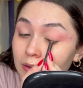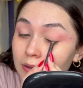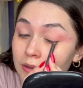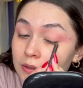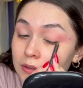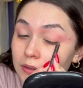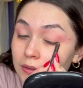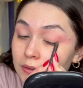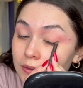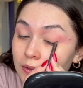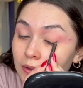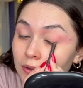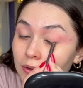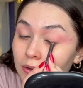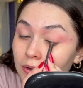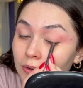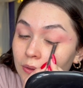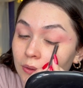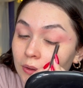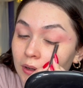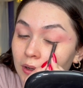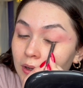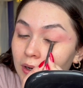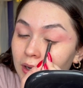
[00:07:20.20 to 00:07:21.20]

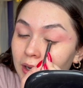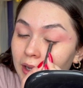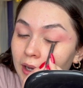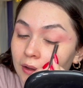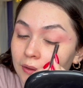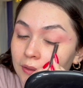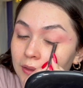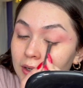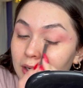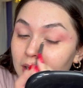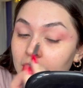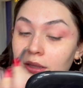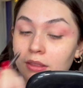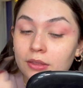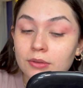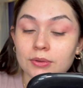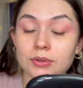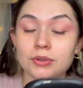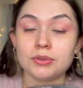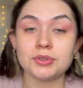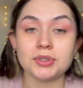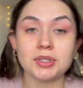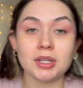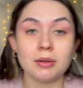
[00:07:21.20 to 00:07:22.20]
So now that I
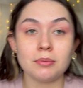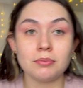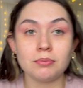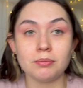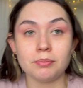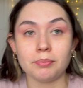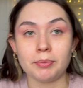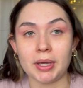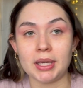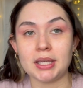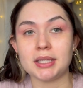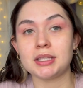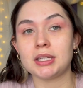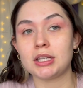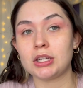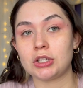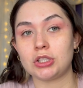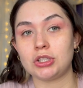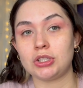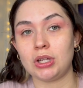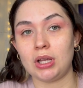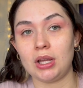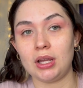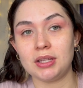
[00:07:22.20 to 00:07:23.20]
threw some basic
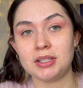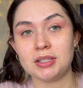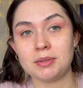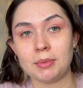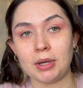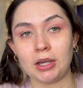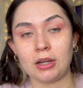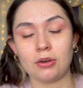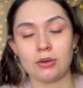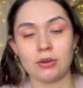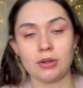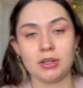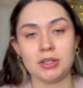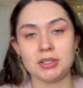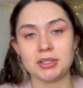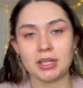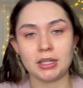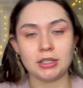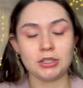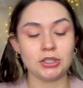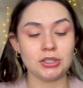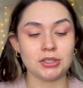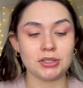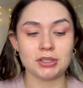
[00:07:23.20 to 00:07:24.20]
shades in my crease,
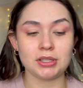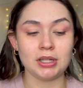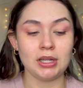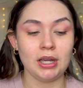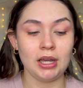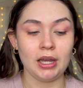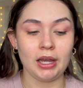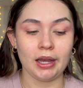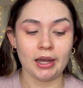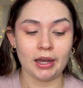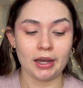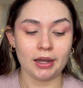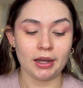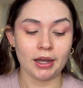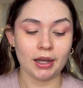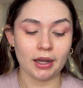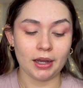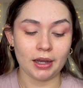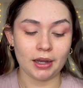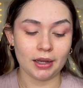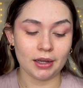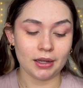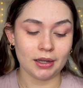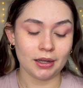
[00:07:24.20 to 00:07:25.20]

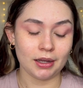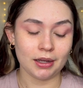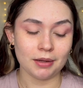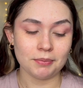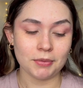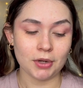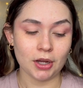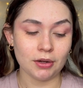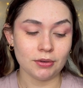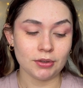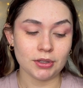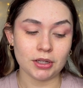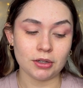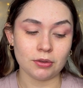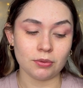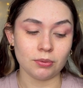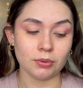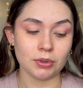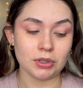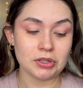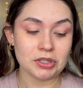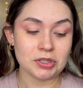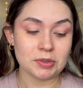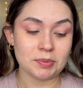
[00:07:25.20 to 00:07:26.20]
I'm not really
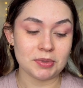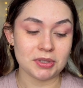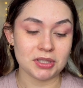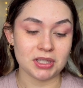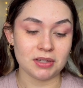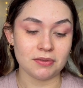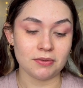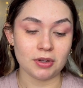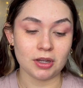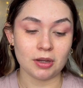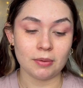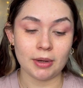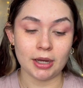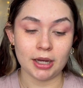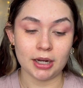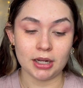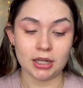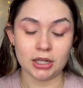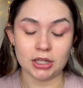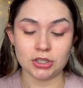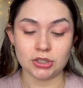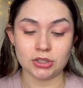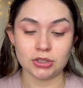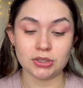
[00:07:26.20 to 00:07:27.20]
real specific about
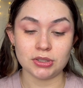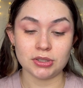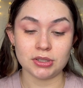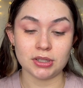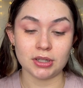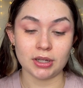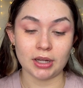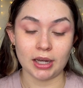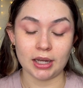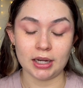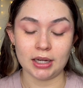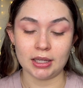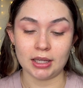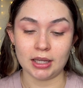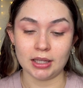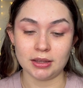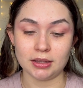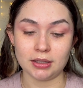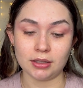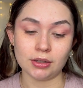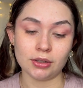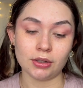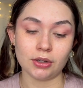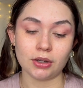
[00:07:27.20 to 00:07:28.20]
it. It's just to kind of get
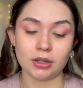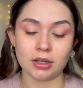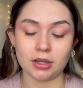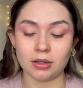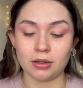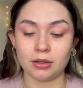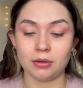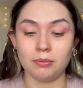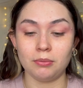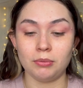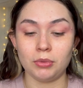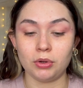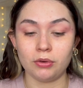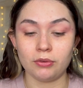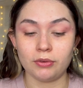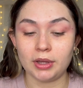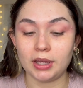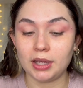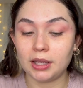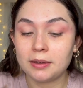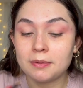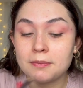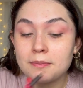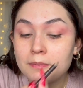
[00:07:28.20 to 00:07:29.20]
the look
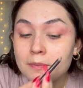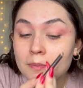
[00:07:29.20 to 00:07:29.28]
moving.